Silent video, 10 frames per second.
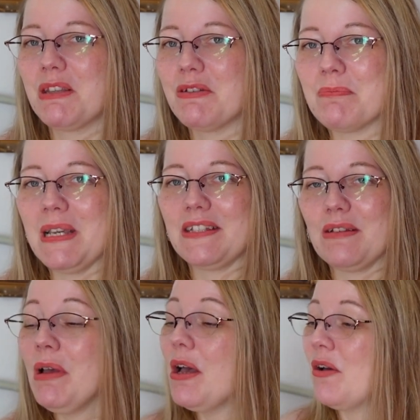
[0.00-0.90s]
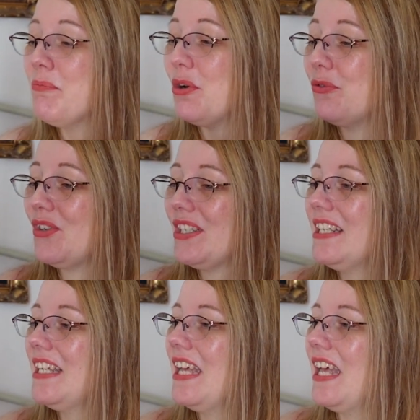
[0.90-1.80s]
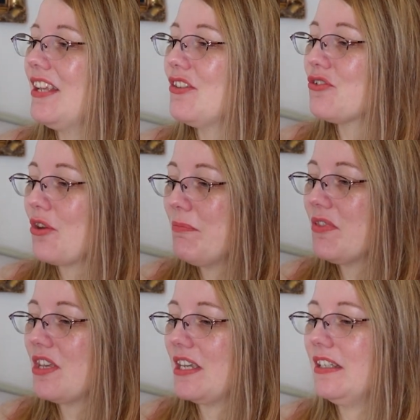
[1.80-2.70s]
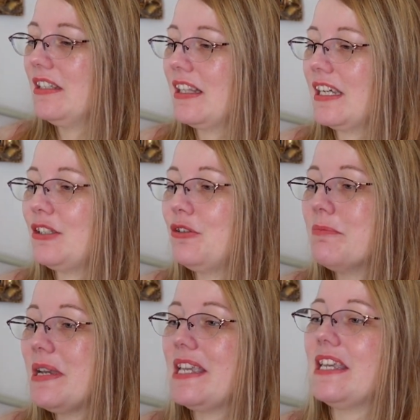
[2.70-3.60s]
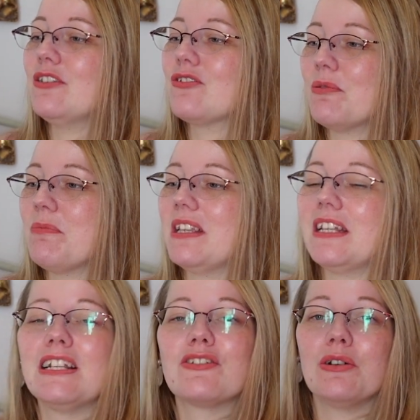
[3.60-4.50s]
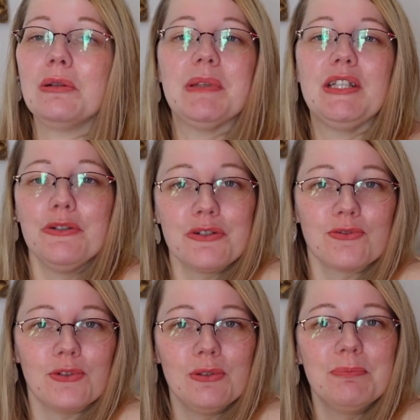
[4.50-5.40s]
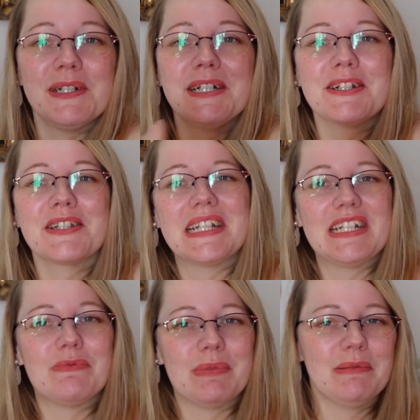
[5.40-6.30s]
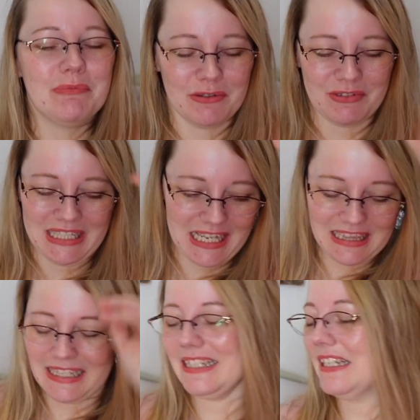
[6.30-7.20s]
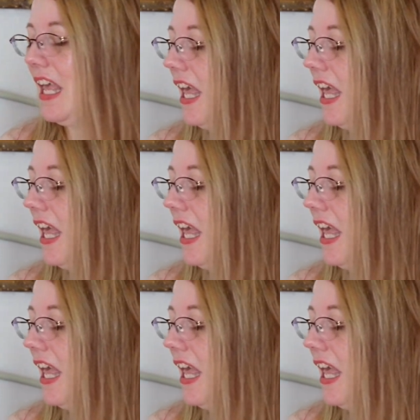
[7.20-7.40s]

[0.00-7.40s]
Just make some perfect something, like you're making something that is gonna be useful, but it doesn't need to be perfect. I like it.